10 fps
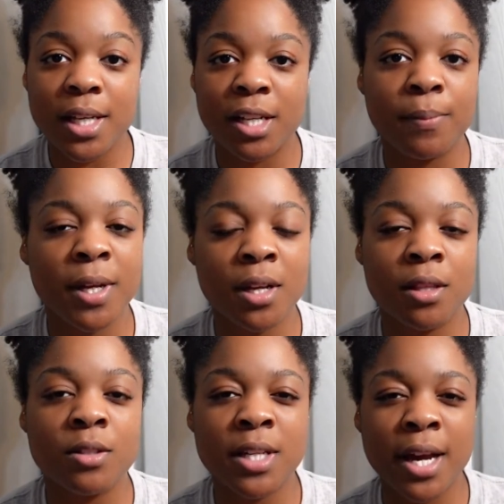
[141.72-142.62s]
and picking
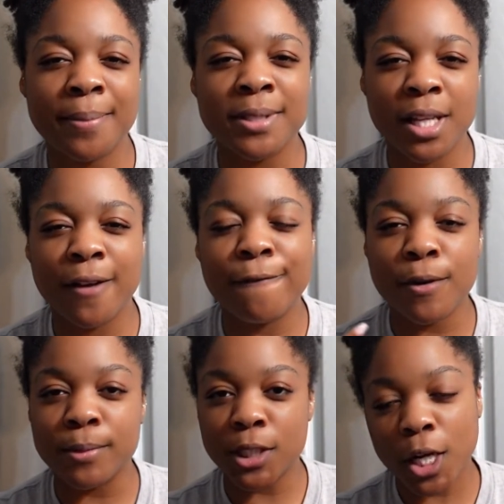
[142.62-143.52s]
those items up
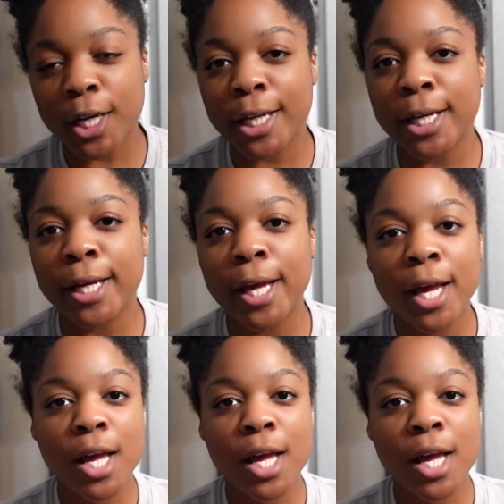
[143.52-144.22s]
from Target.